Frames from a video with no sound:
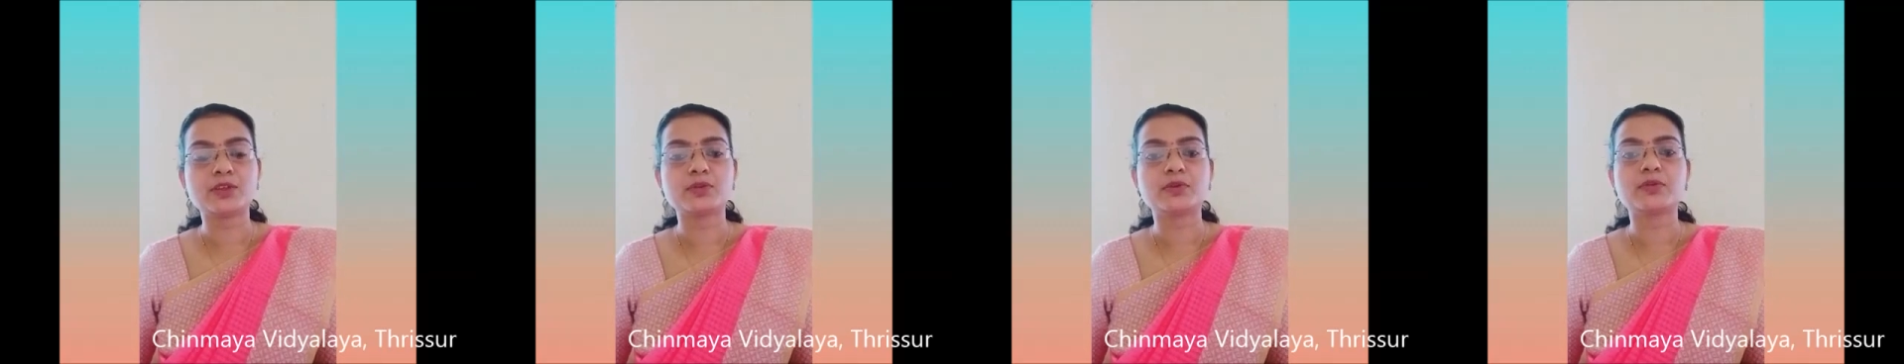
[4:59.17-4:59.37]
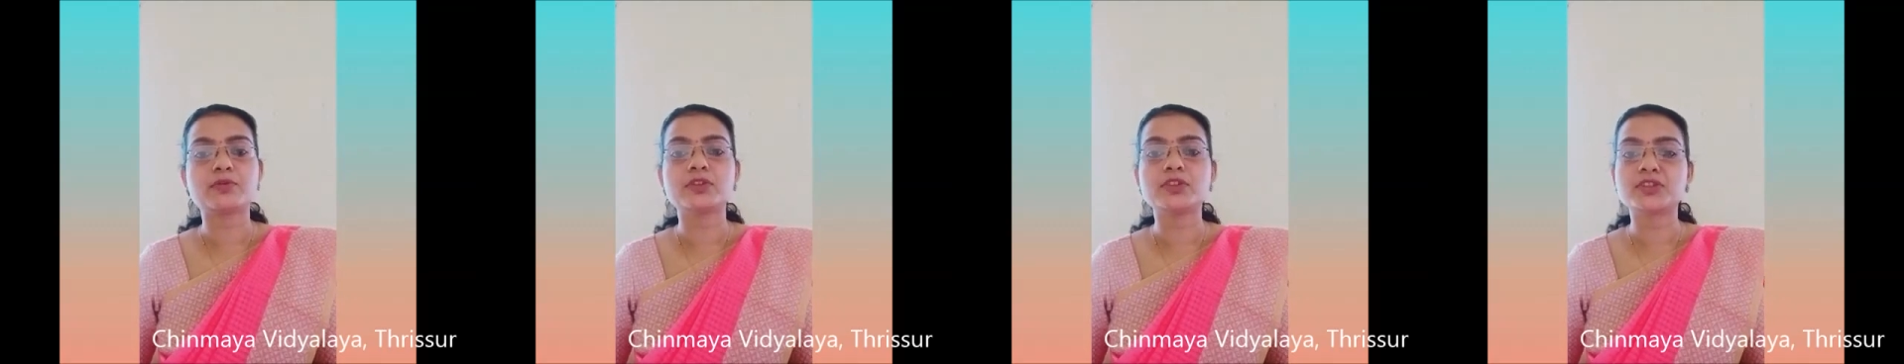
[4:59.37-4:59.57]

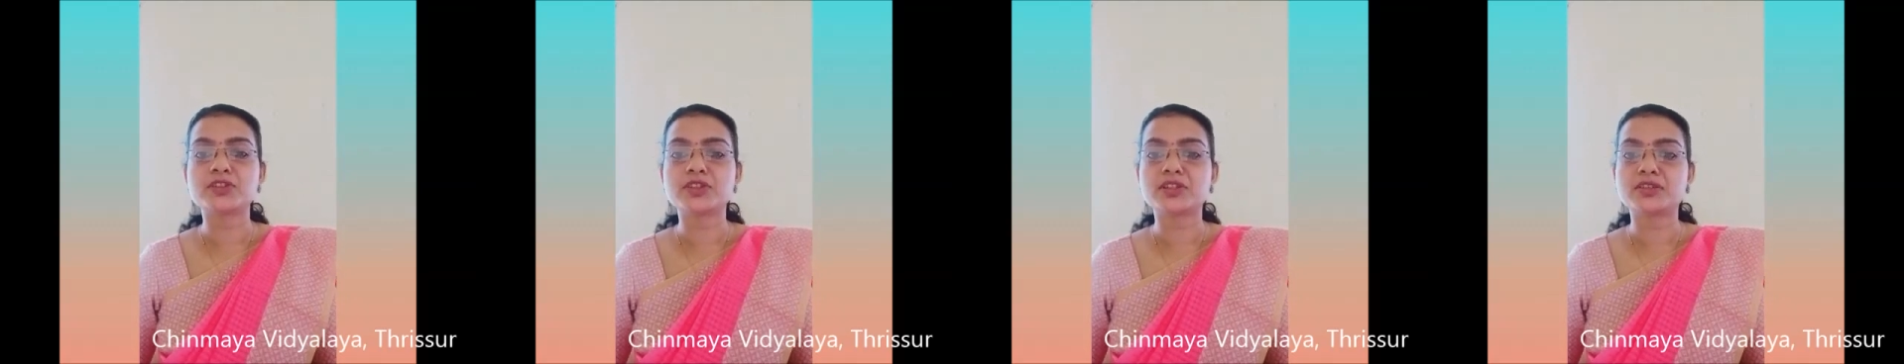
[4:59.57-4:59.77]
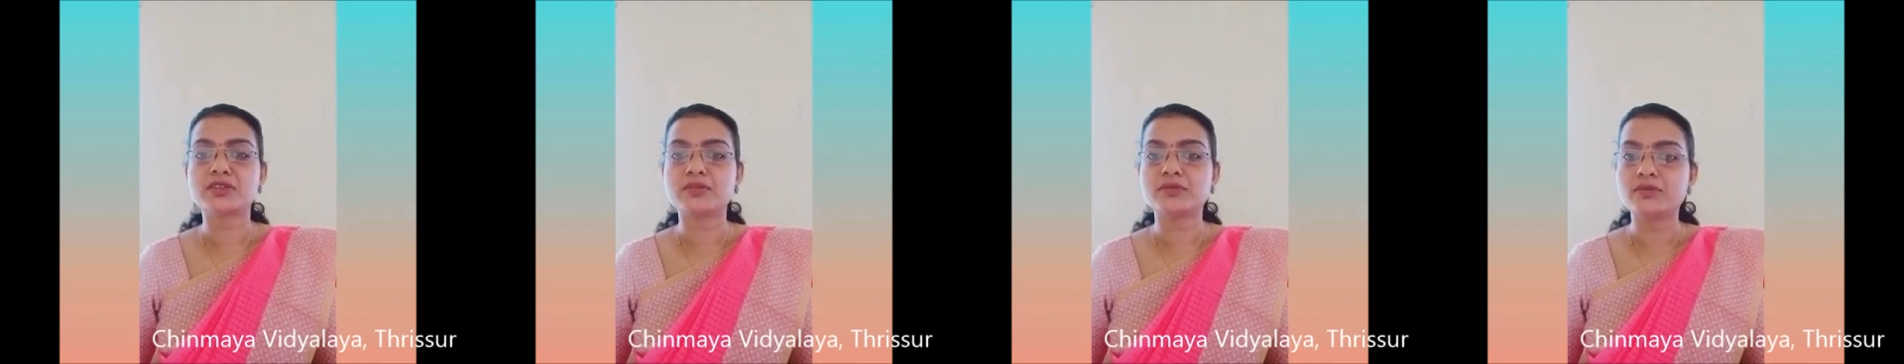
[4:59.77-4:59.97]
your
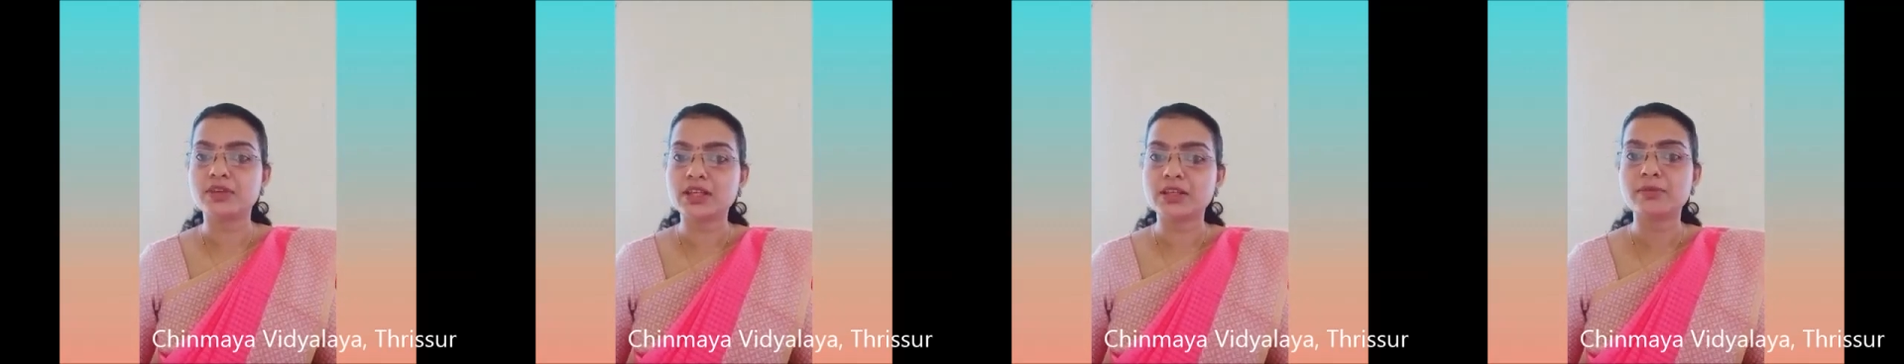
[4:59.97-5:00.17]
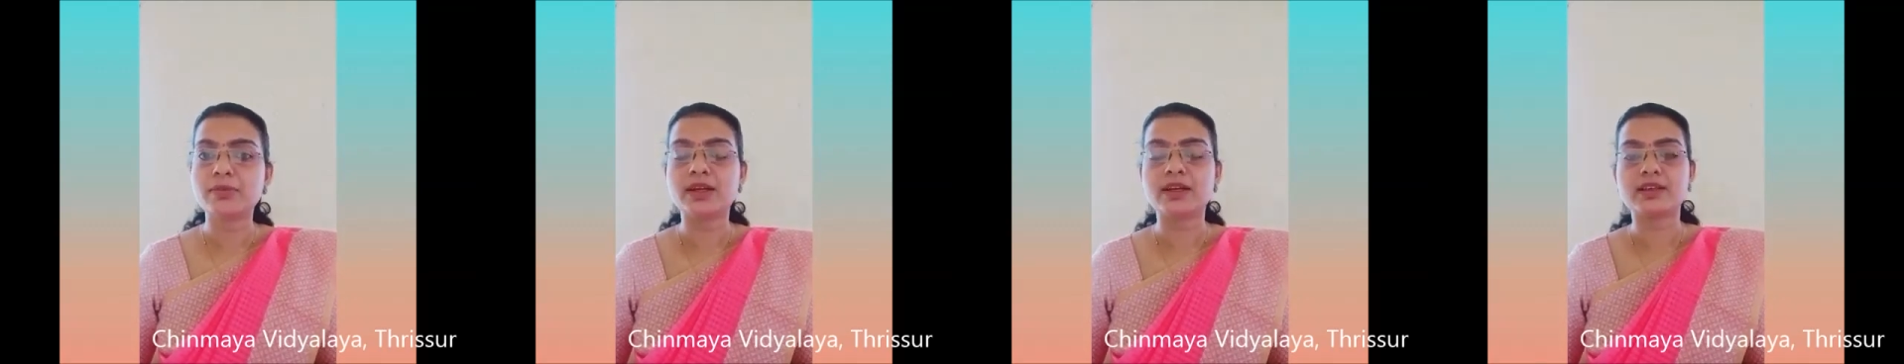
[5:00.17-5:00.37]
vision
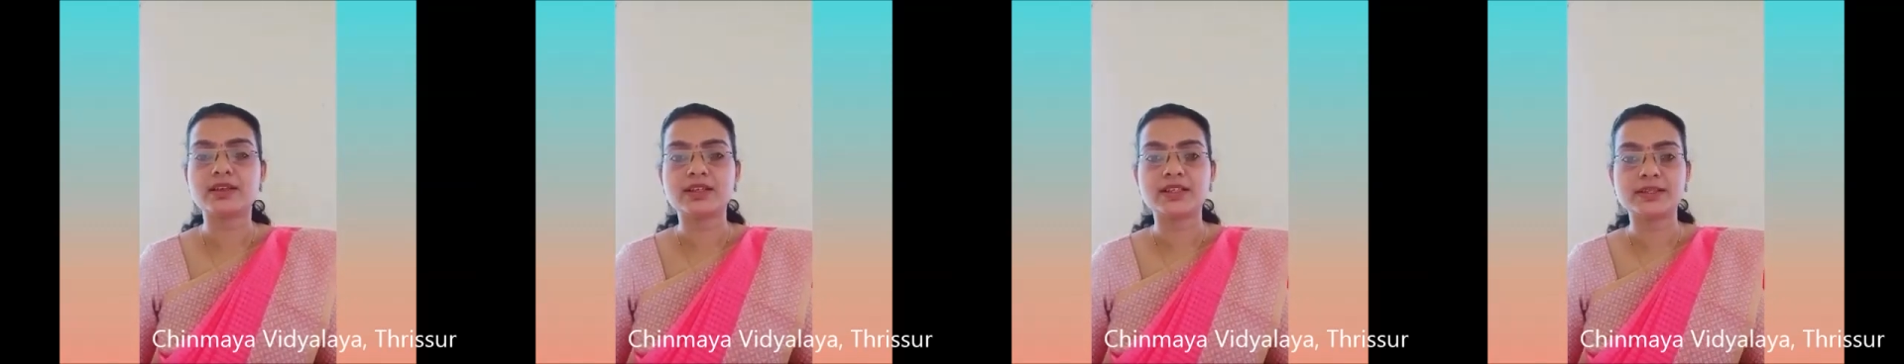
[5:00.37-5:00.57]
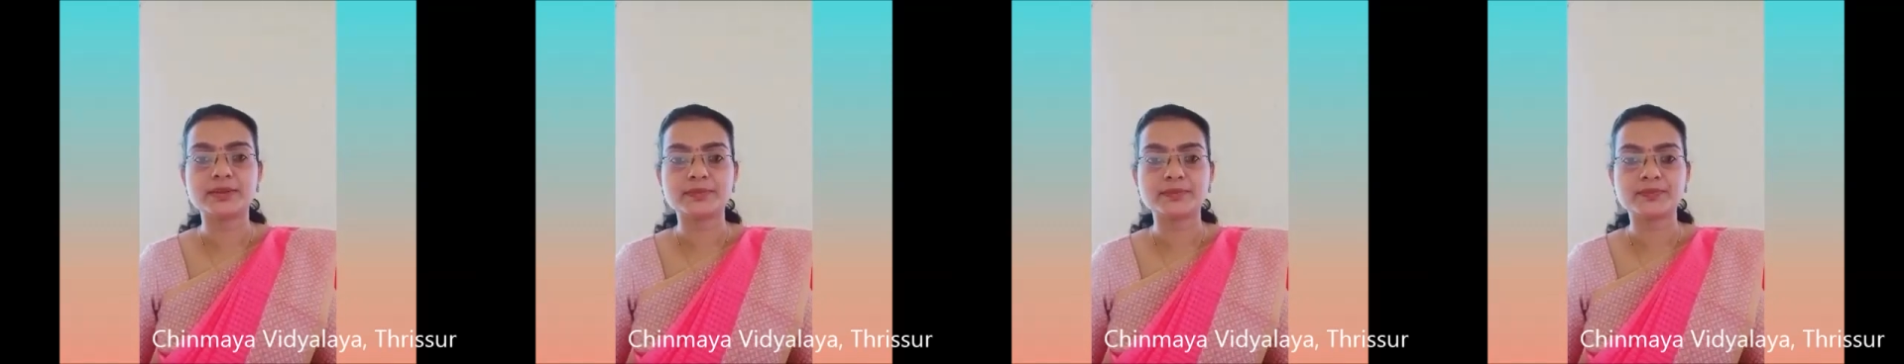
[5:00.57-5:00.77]
very
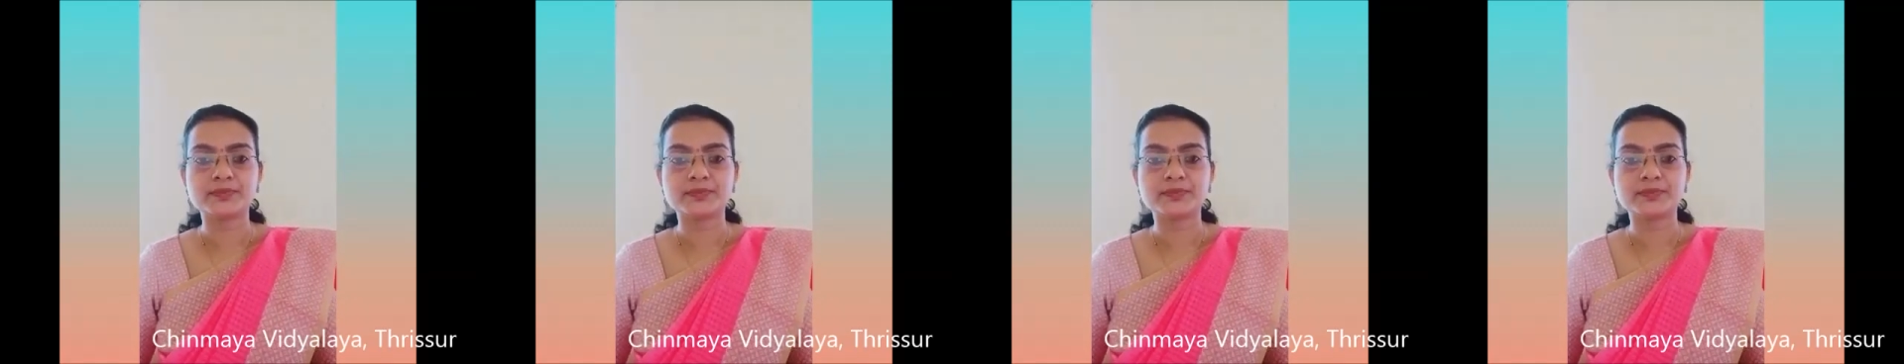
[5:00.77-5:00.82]
badly